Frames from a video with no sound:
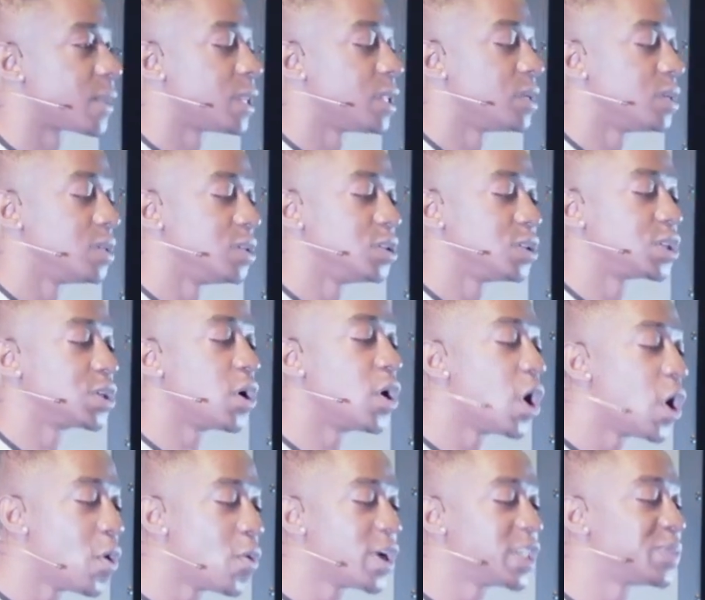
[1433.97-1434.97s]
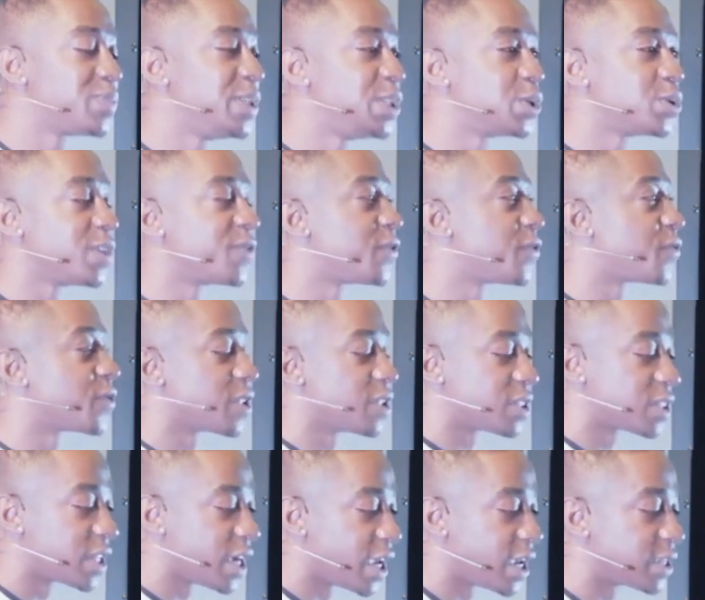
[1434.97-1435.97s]
So always be joyful for the
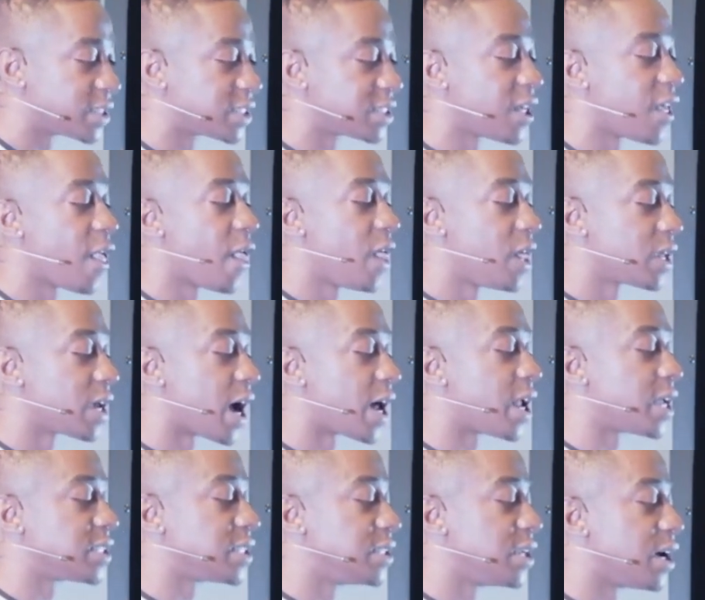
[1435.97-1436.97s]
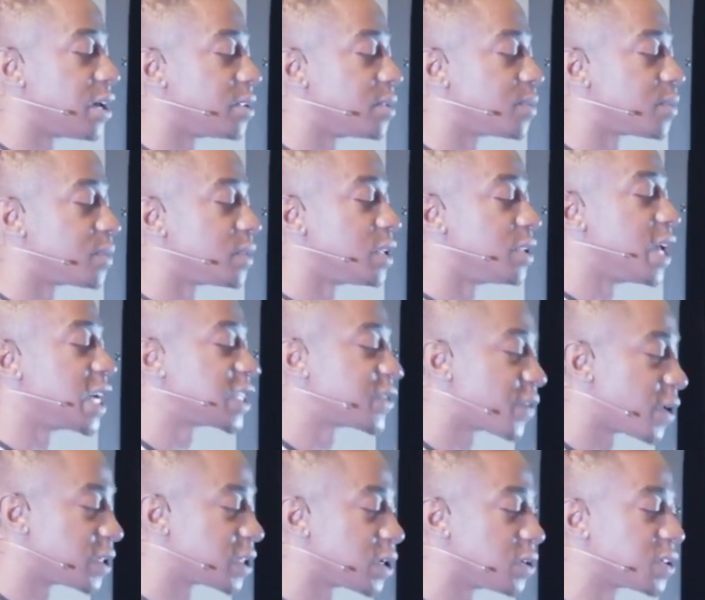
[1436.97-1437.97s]
things God has done. The next verse
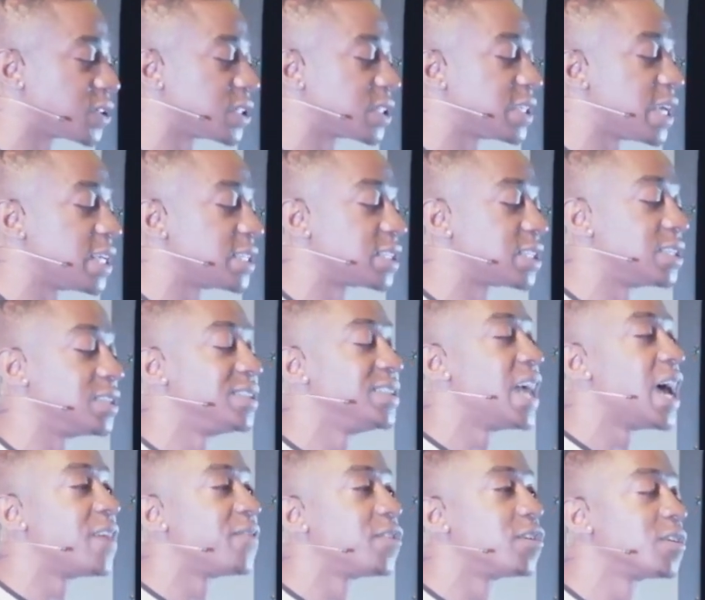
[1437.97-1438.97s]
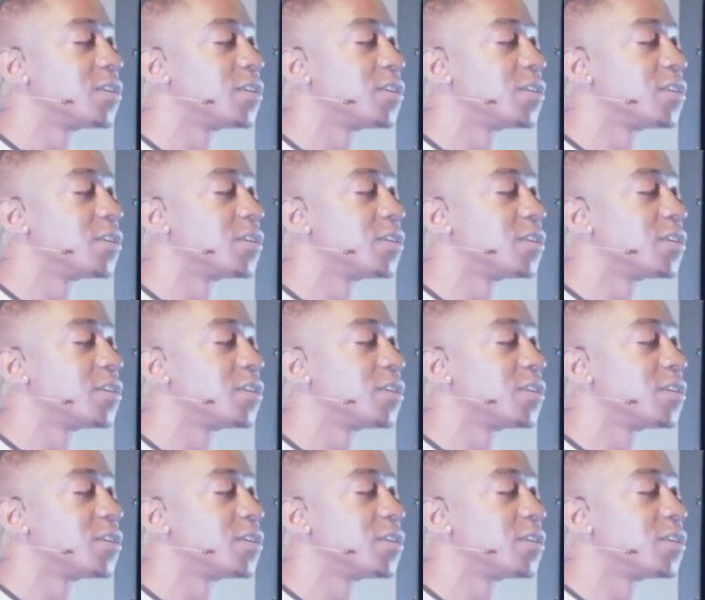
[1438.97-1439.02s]
also says to never